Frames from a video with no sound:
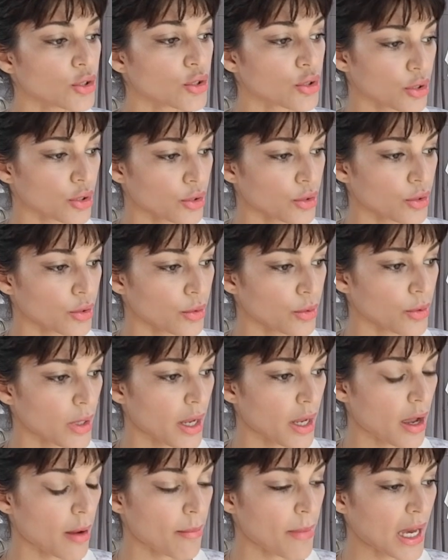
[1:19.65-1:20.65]

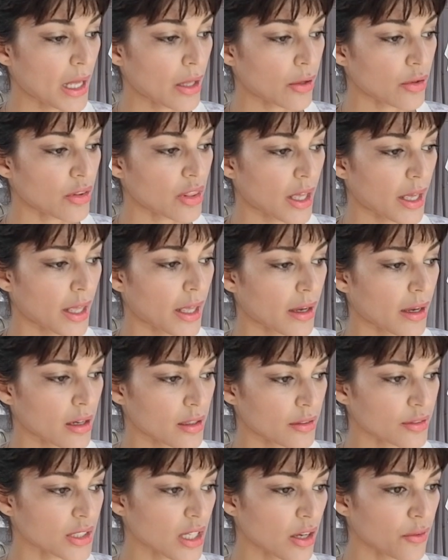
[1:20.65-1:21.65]
do about their
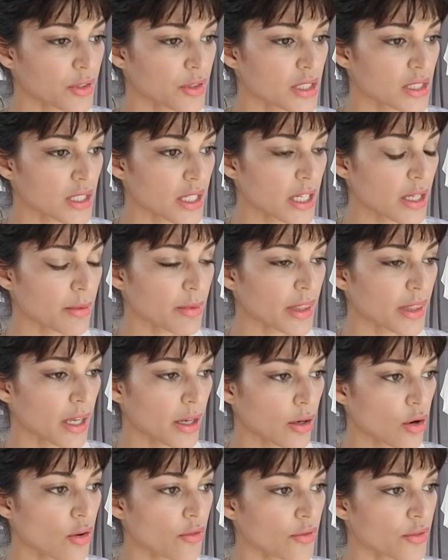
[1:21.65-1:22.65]
kind of self-esteem and
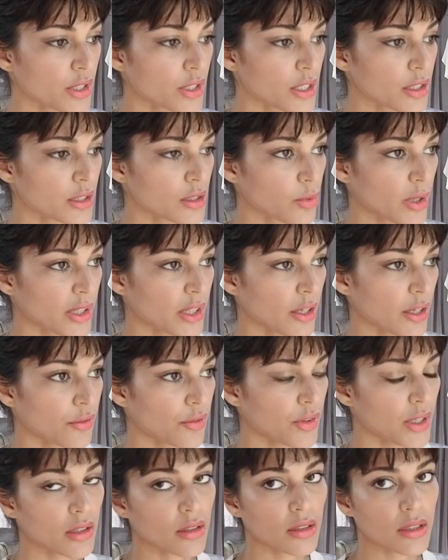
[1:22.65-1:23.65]
their confidence when they
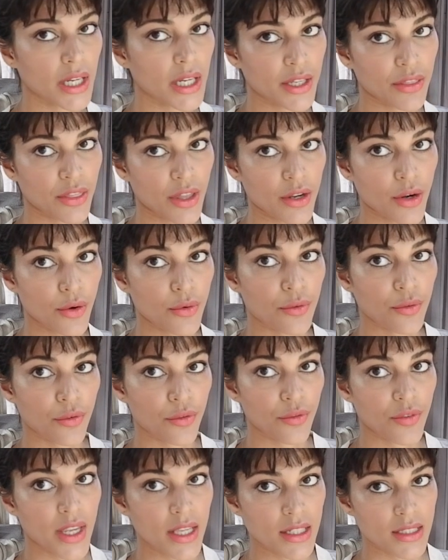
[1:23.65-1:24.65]
feel like they don't
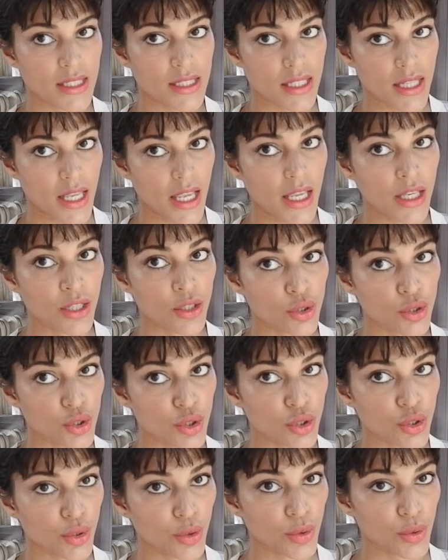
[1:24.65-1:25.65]
fit
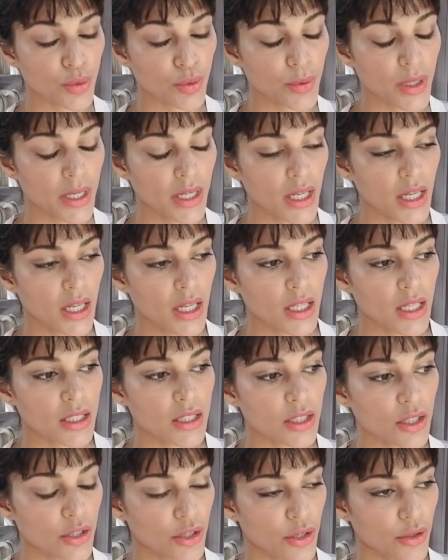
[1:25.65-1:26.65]
into,
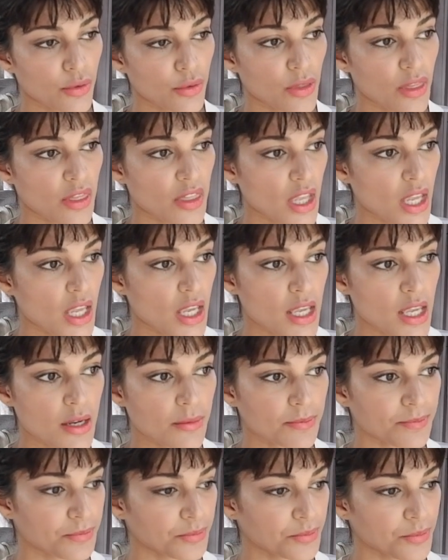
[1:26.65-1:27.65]
you know, the
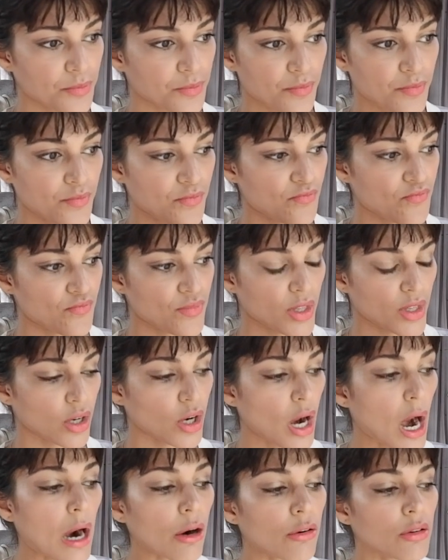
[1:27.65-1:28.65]

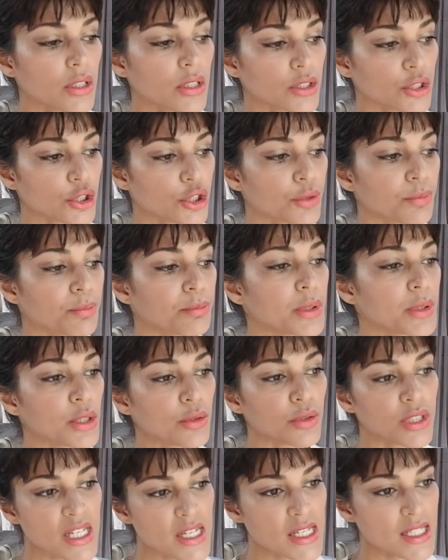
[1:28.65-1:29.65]
current
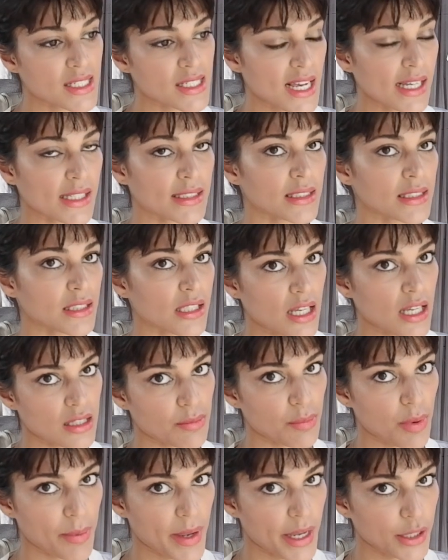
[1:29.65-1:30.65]
beauty standard
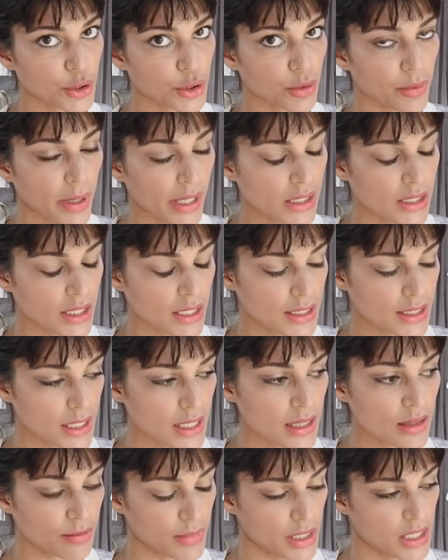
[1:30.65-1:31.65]
that's perpetuated
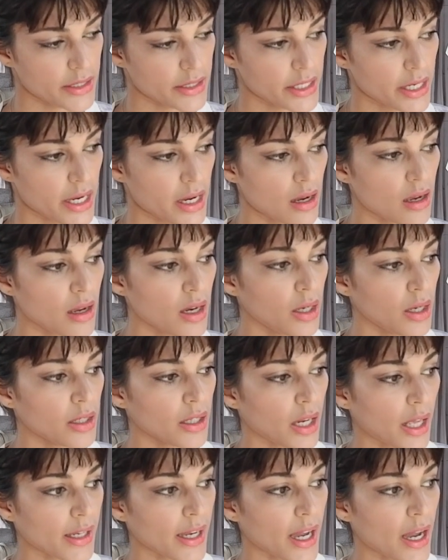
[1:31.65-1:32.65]
in the media.
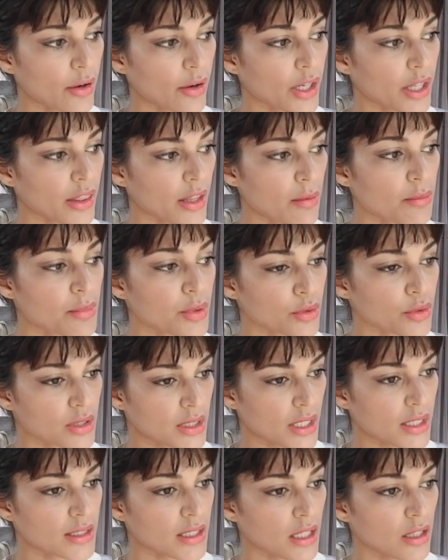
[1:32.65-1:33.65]
Like, how can they
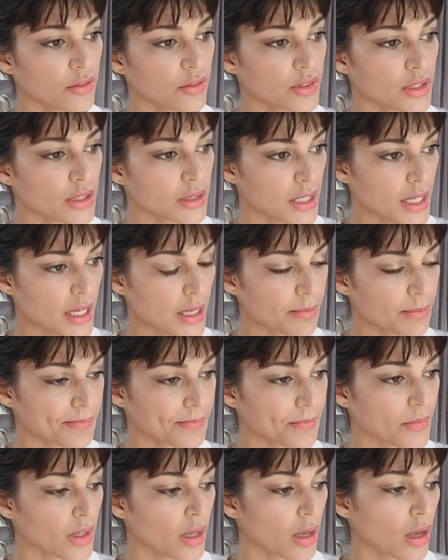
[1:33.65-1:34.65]
boost their
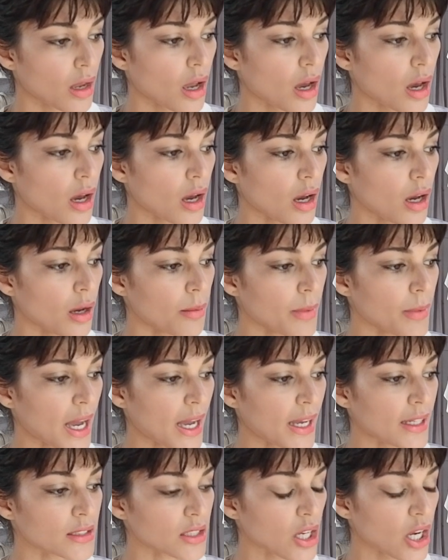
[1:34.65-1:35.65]
self-esteem?
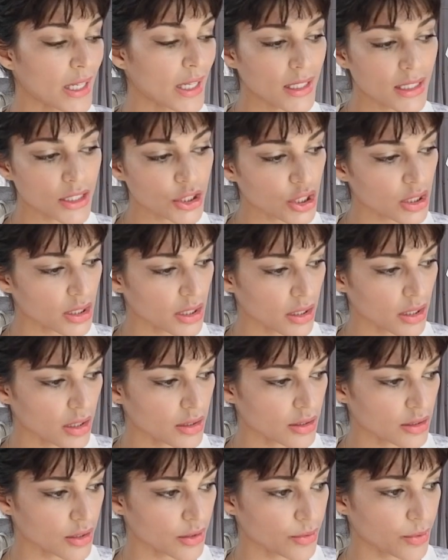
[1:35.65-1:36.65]
And I initially
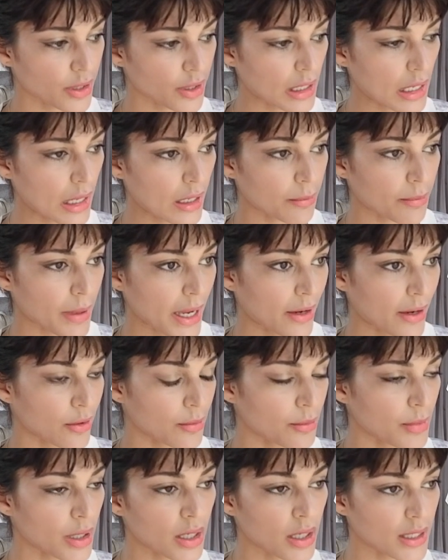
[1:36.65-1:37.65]
answered with, like, bear
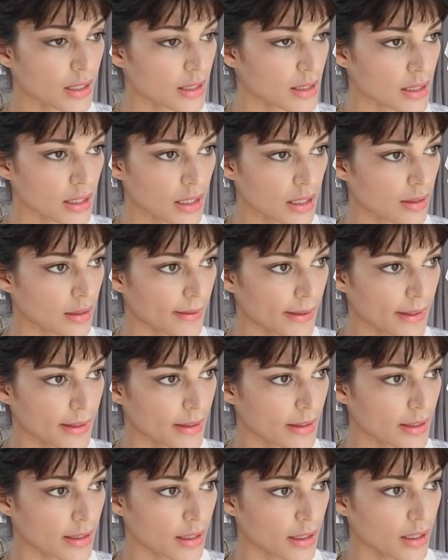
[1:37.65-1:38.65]
in mind that,
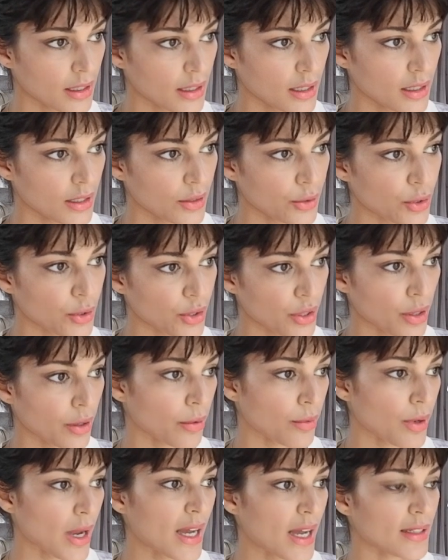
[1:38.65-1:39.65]
like, you
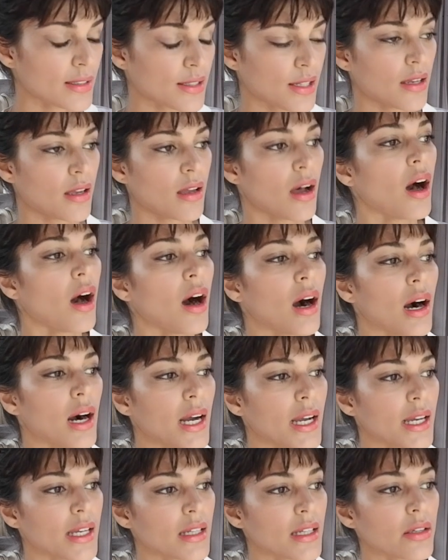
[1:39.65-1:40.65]
know, as a
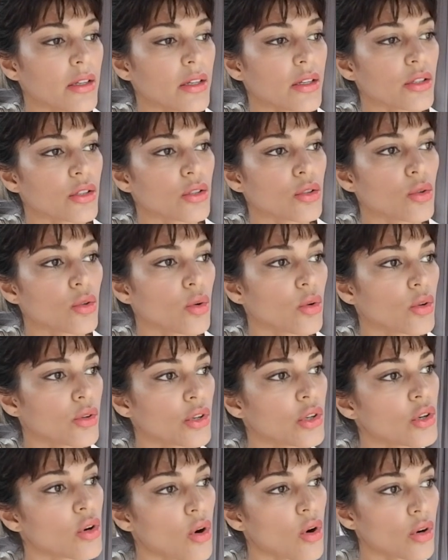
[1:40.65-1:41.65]
guy, you're
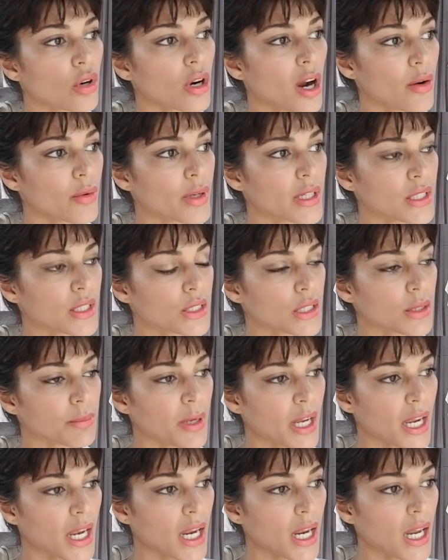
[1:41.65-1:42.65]
not going to
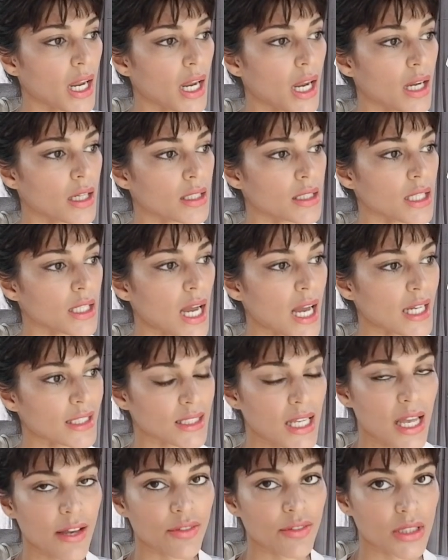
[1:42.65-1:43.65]
be
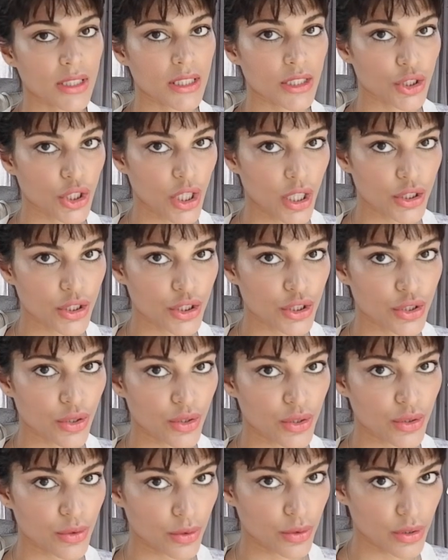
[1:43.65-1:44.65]
as heavily judged
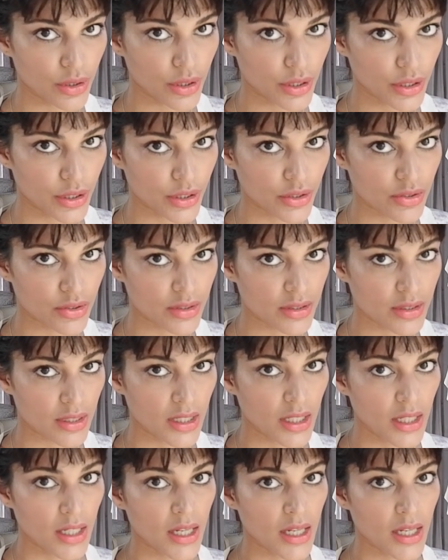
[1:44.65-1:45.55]
on your looks